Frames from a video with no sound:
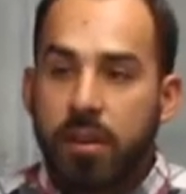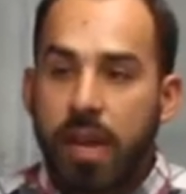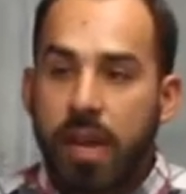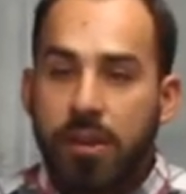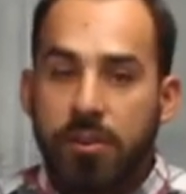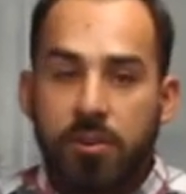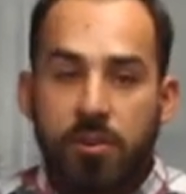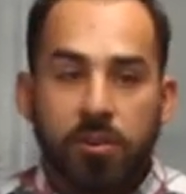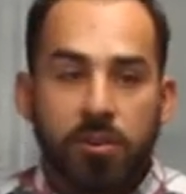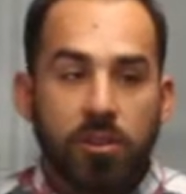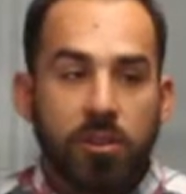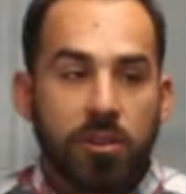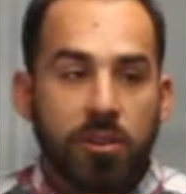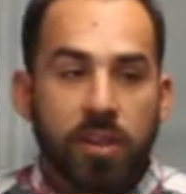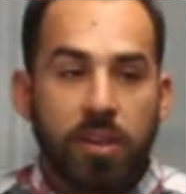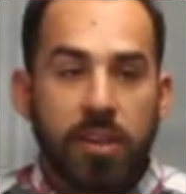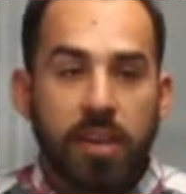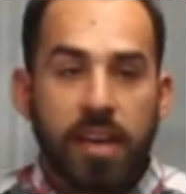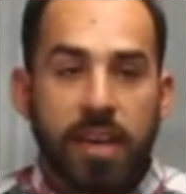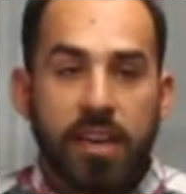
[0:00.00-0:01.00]
and you're
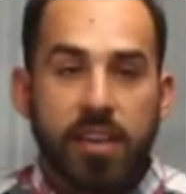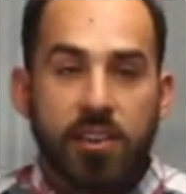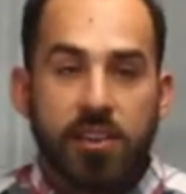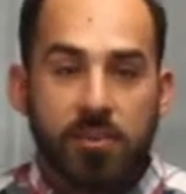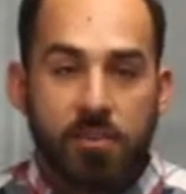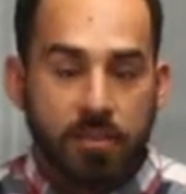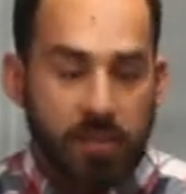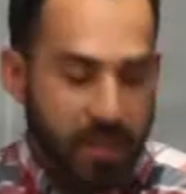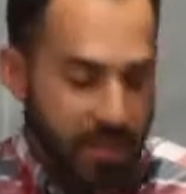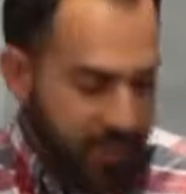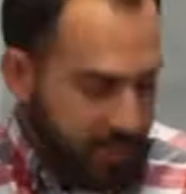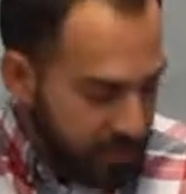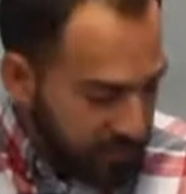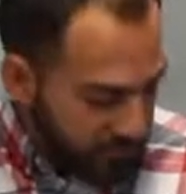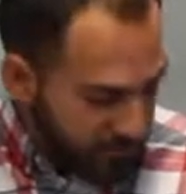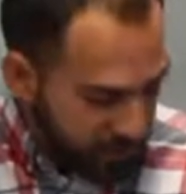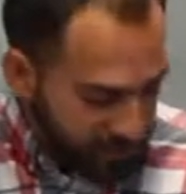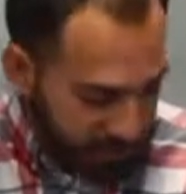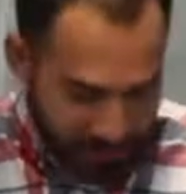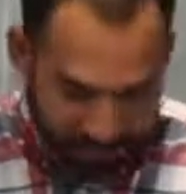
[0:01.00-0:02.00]
looking at your
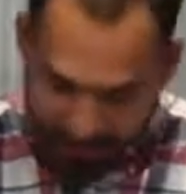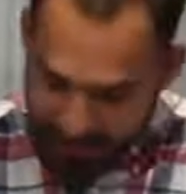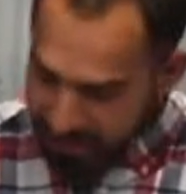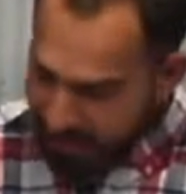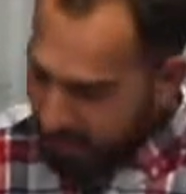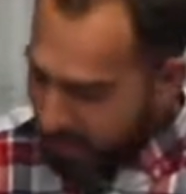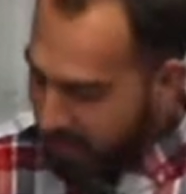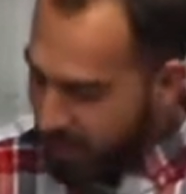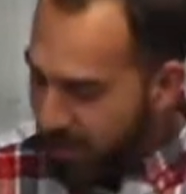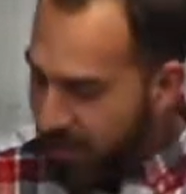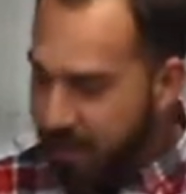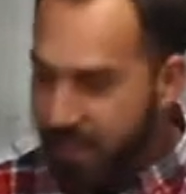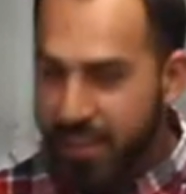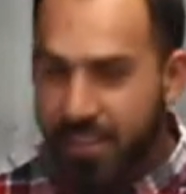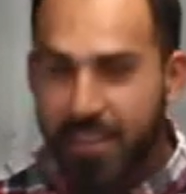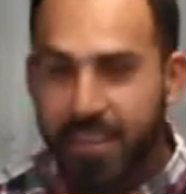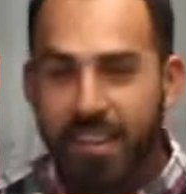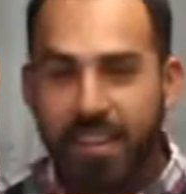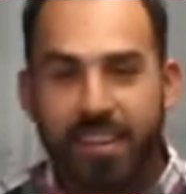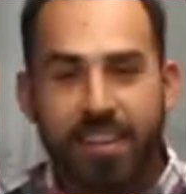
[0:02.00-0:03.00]
muscles, you know, and
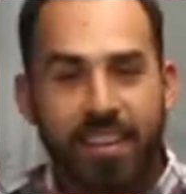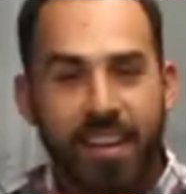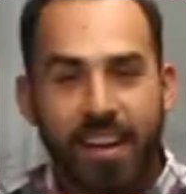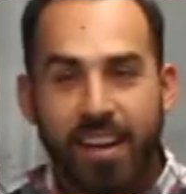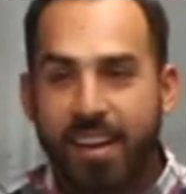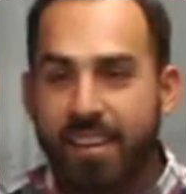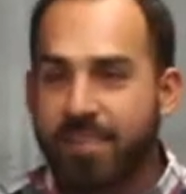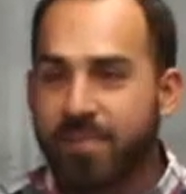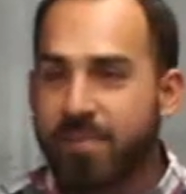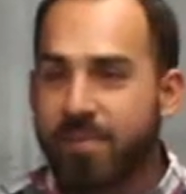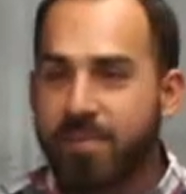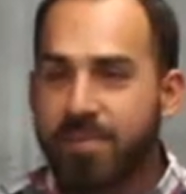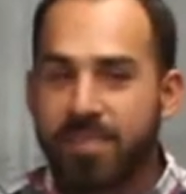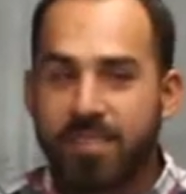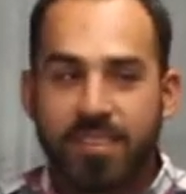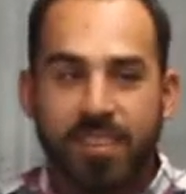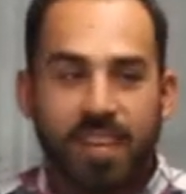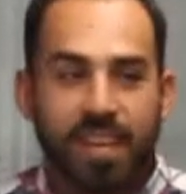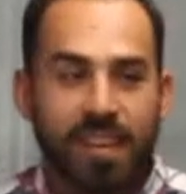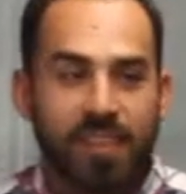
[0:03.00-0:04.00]
you're like, I
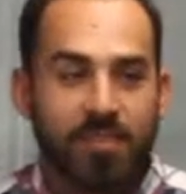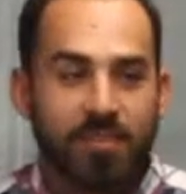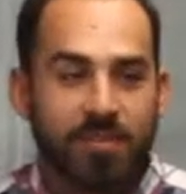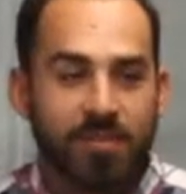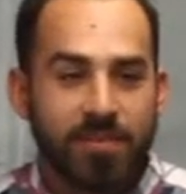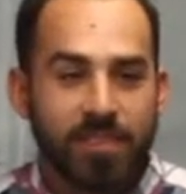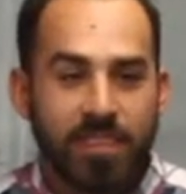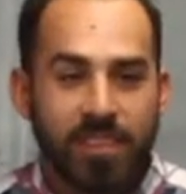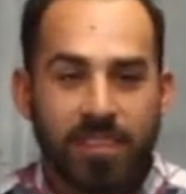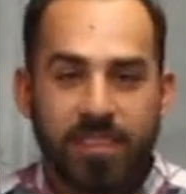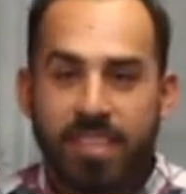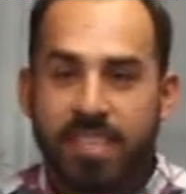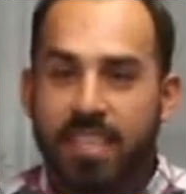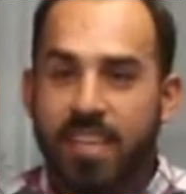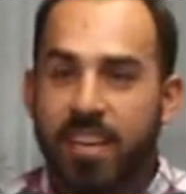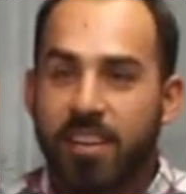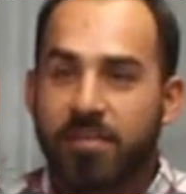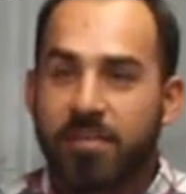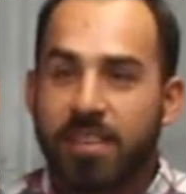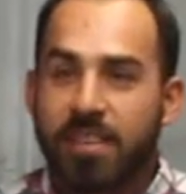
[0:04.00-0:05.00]
can't even, you know, this
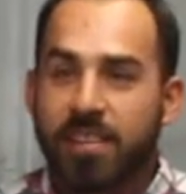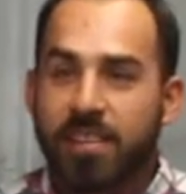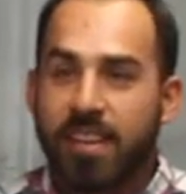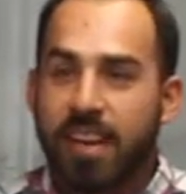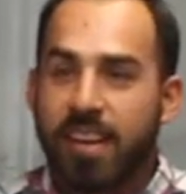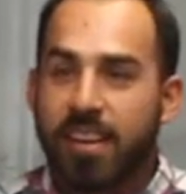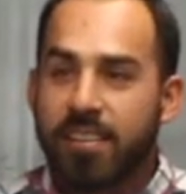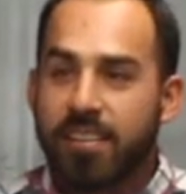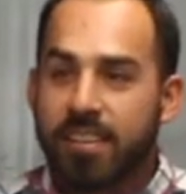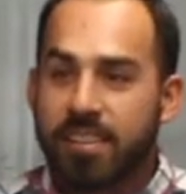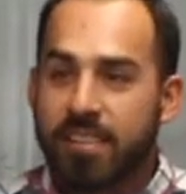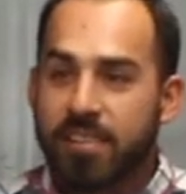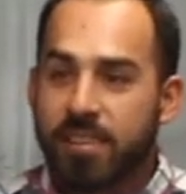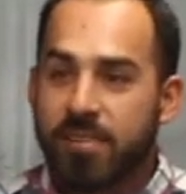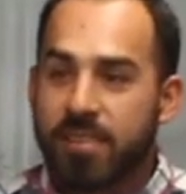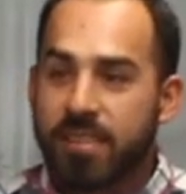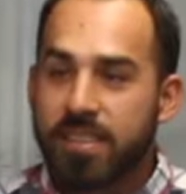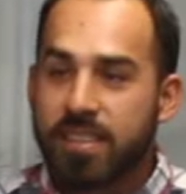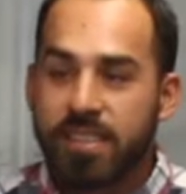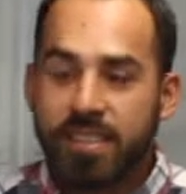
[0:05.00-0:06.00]
helmet, I don't
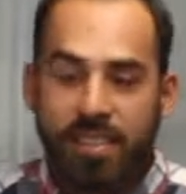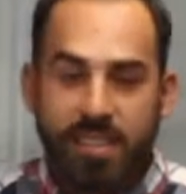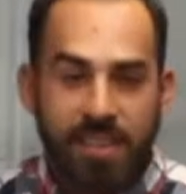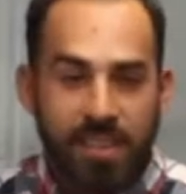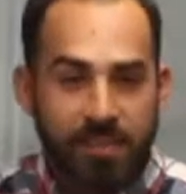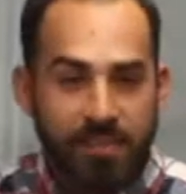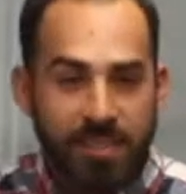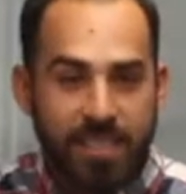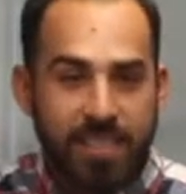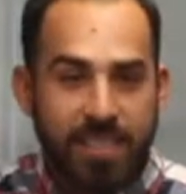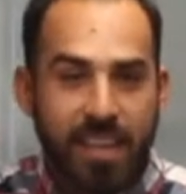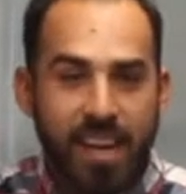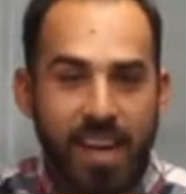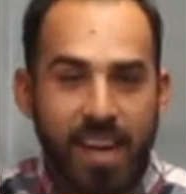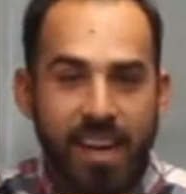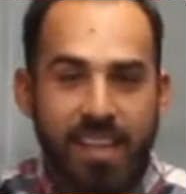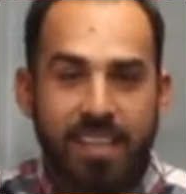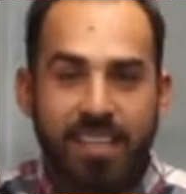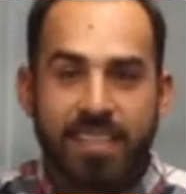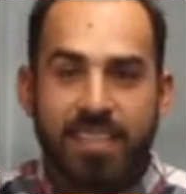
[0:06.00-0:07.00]
deserve this. This helmet's
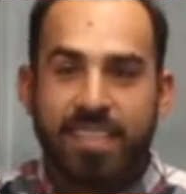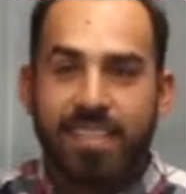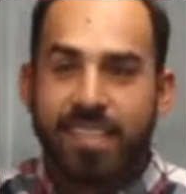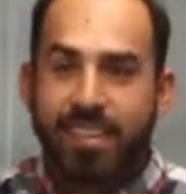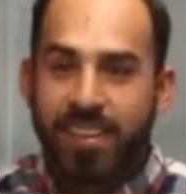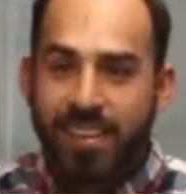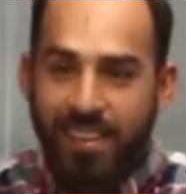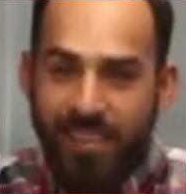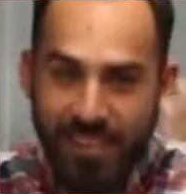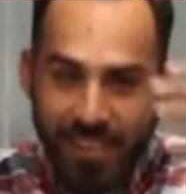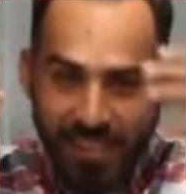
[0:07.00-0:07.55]
nice, you know,